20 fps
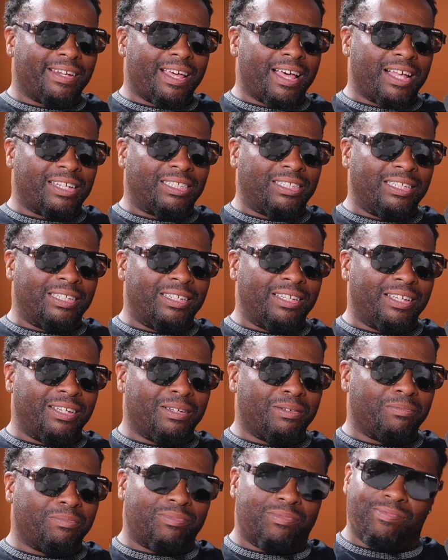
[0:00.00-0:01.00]
I seen
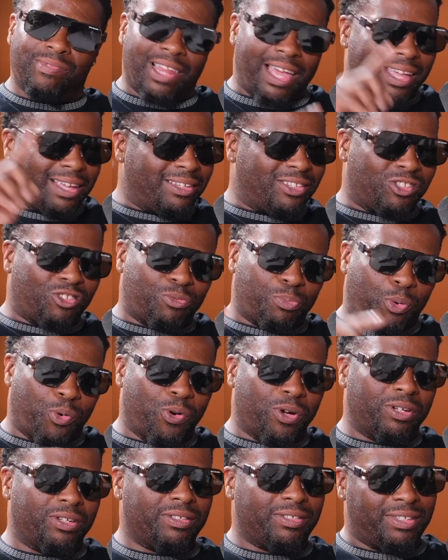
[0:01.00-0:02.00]
him like just
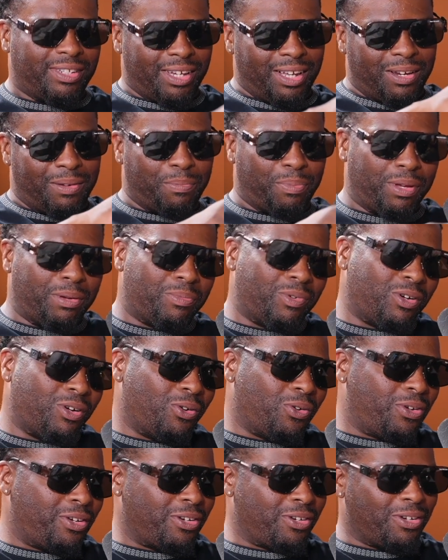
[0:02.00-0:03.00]
pointing, telling people,
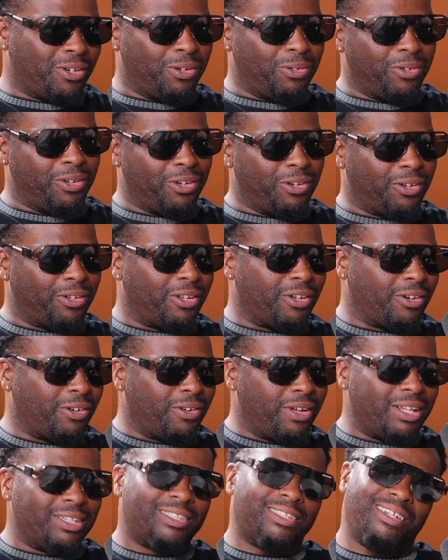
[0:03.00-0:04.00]
go here, go there. They're
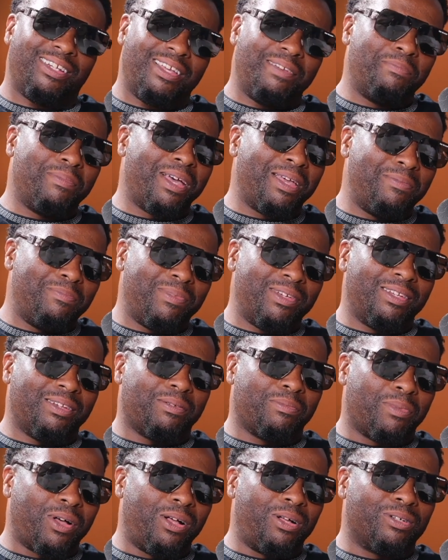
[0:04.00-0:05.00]
going, I said, that might be
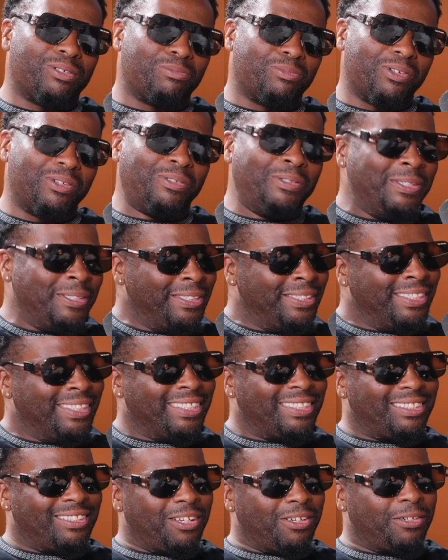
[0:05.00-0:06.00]
the boss, bro.
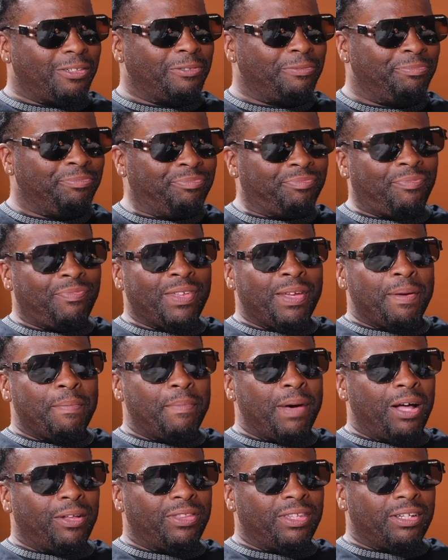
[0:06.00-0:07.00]
So
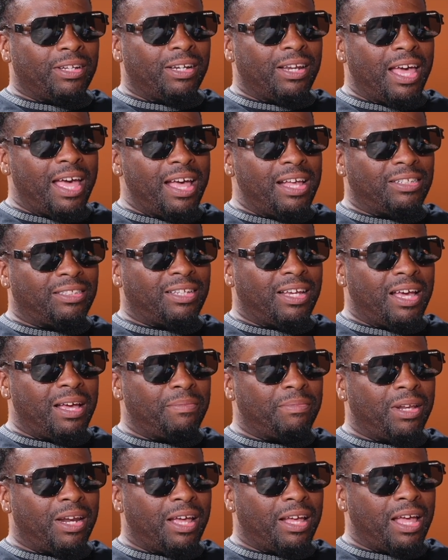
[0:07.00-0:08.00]
about the last
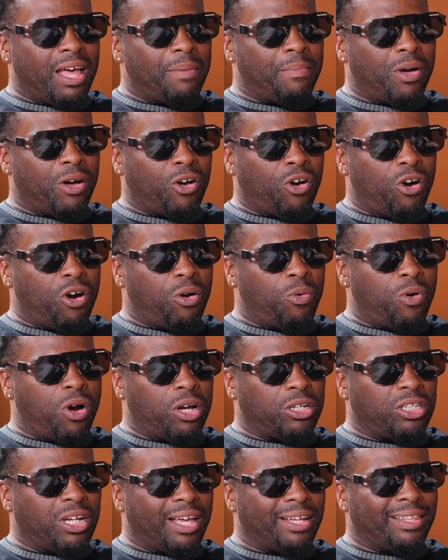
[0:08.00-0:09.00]
time that I got my car
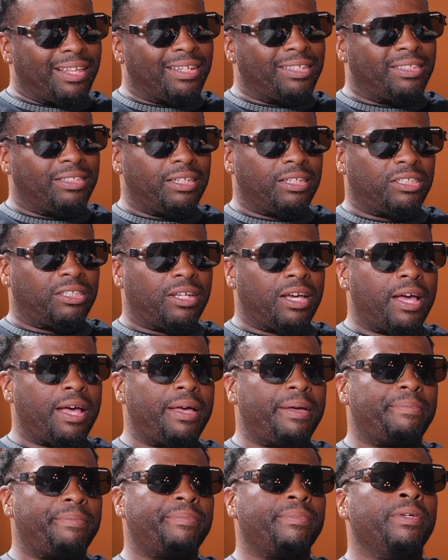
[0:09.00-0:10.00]
washed, like that sixth
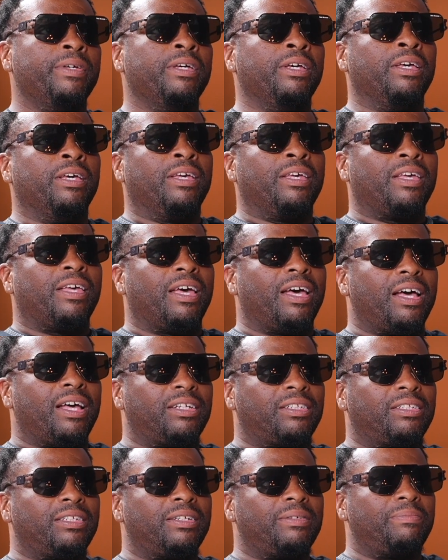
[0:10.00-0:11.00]
time, I
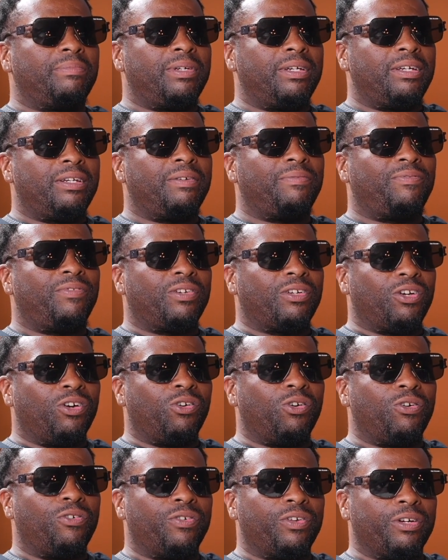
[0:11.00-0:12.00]
said, man, I'm finna
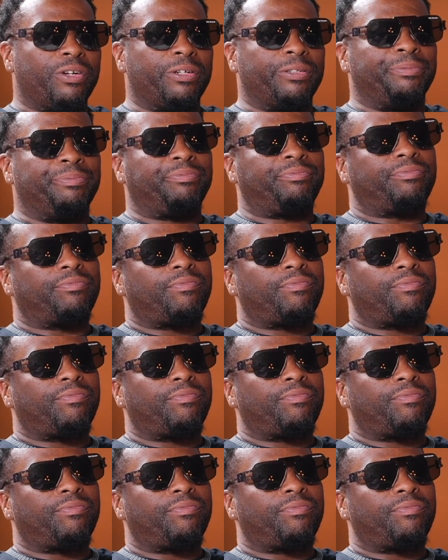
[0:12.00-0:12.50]
go over here.